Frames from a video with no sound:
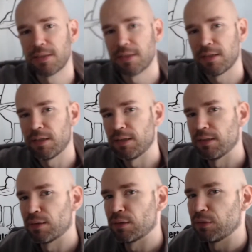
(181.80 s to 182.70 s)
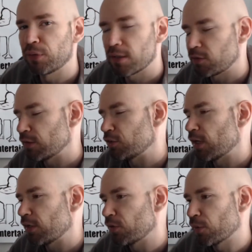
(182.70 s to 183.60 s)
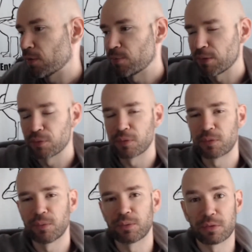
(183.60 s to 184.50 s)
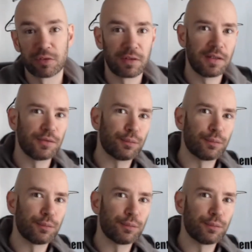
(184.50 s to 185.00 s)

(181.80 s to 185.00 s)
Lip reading: And you guys in the chat know I've been going through a little state of